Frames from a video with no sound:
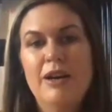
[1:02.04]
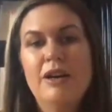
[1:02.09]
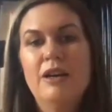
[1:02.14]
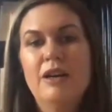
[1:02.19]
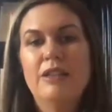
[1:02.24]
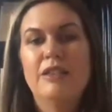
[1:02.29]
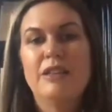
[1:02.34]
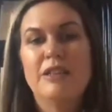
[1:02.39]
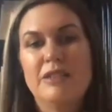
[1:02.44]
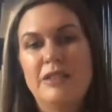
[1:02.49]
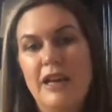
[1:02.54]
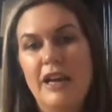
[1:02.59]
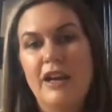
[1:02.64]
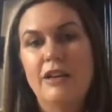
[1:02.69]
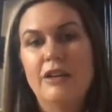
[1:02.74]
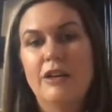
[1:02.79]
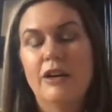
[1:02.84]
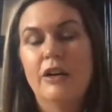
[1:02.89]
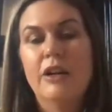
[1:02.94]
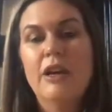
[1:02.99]
the
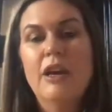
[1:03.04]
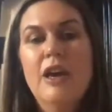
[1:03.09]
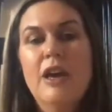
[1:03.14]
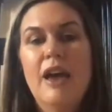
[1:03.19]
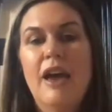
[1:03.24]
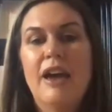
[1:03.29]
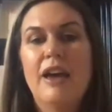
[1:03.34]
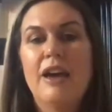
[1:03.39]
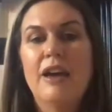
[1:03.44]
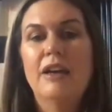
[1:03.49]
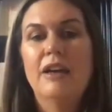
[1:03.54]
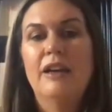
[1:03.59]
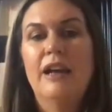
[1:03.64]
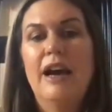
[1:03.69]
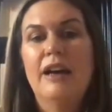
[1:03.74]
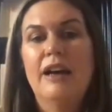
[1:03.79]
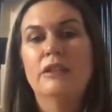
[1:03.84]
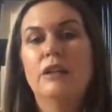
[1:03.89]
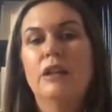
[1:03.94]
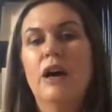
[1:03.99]
standard. And
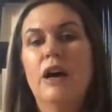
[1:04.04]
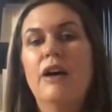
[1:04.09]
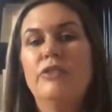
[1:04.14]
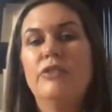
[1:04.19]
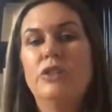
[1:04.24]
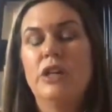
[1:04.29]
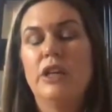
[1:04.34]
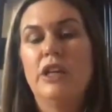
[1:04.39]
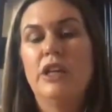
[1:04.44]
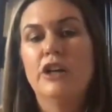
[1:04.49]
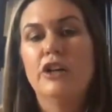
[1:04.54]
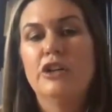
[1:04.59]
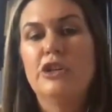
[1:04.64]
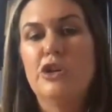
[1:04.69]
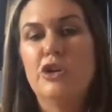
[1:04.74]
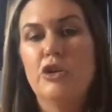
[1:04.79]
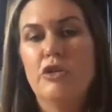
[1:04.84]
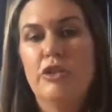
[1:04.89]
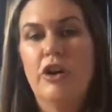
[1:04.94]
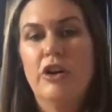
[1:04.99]
I'd love to hear
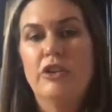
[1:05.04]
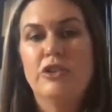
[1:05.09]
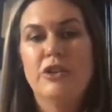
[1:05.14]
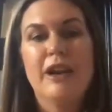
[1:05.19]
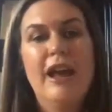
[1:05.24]
your thoughts on